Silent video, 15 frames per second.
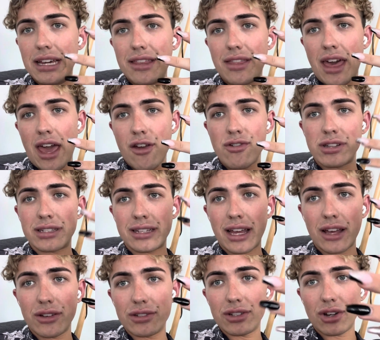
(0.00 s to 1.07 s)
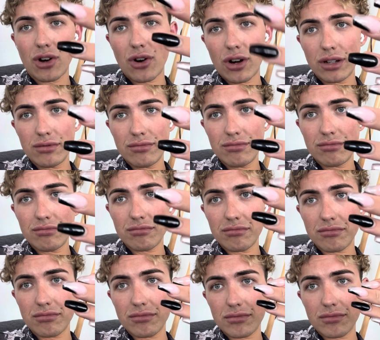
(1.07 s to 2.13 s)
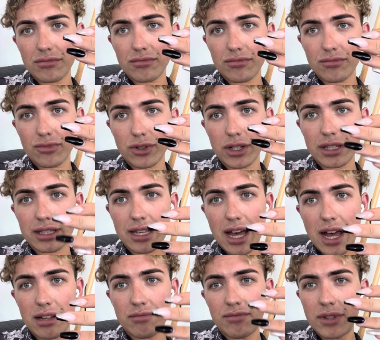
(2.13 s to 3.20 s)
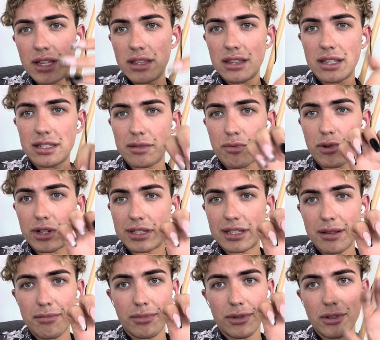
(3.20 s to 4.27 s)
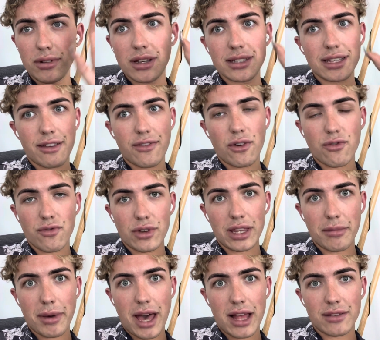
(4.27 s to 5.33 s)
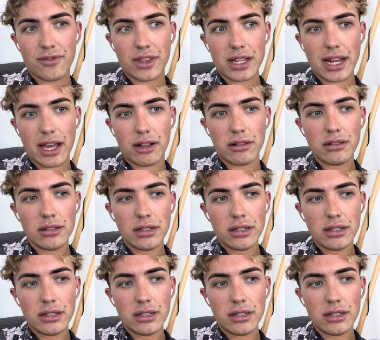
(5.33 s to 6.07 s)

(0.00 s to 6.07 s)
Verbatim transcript: The Eras nails are gone. Pretty sad. These are pretty simple because I felt really bad for the nail